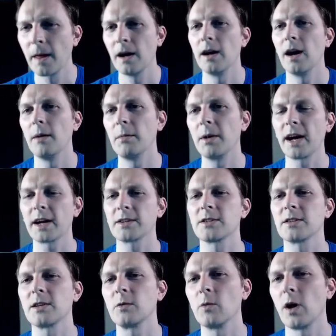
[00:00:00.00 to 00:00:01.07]
I might
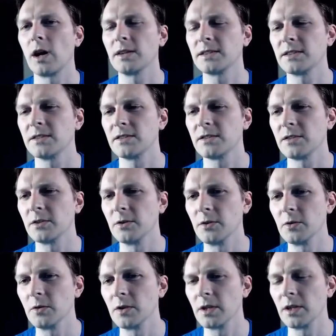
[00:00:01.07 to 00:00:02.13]
actually want
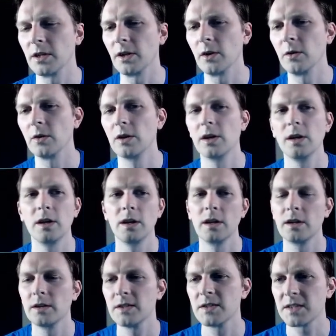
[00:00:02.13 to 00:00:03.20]
to,
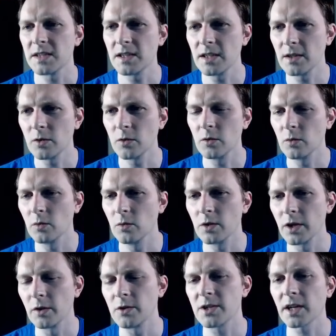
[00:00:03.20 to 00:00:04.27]
see,
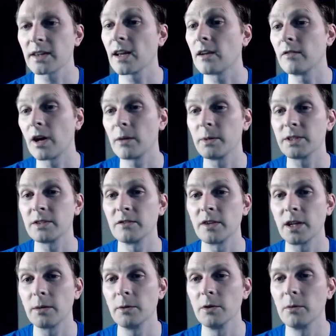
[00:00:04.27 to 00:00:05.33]
check that environmental
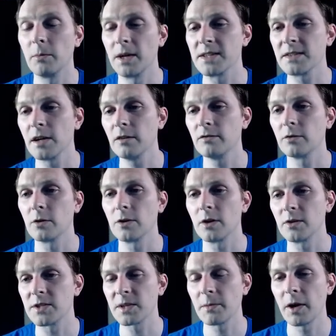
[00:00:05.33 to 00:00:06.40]
variable myself,
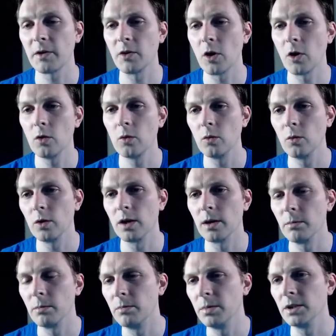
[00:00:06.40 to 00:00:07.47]
or somehow know where
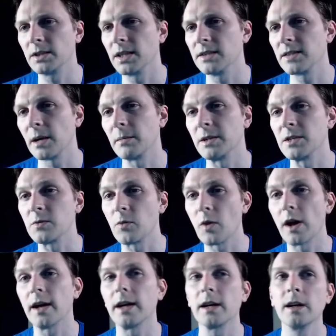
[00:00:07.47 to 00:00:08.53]
BuildKit daemon is
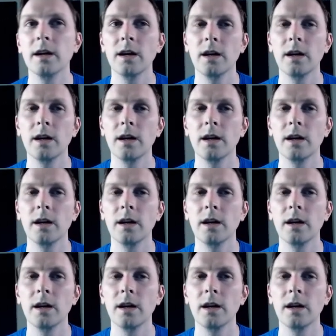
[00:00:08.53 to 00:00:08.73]
running,